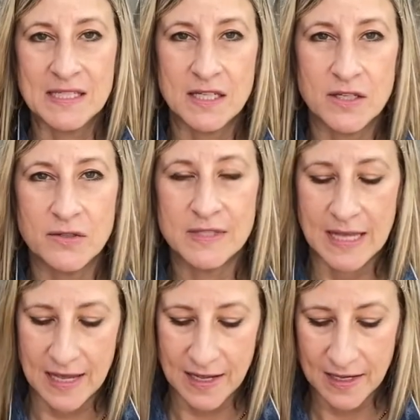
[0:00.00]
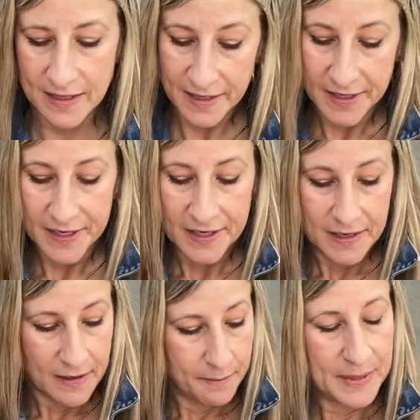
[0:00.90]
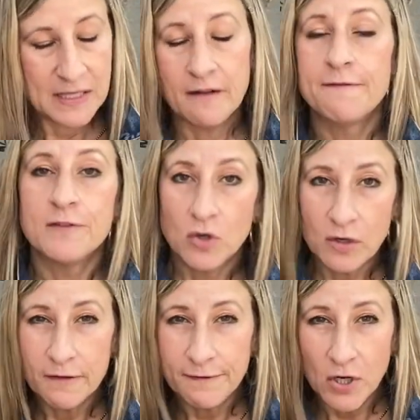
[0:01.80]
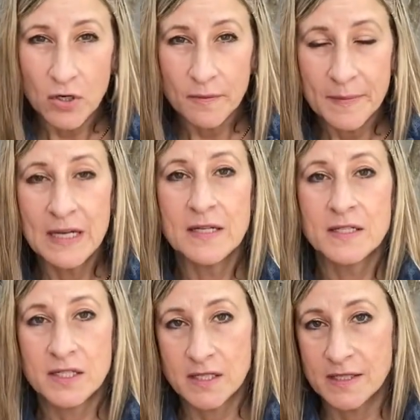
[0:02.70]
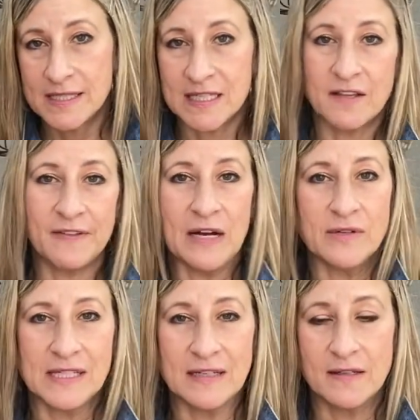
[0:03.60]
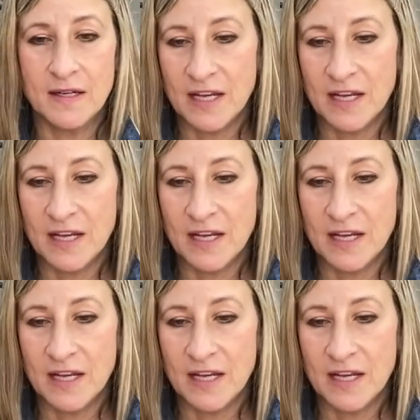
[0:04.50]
to use a bit of floral foam to stick the flowers in.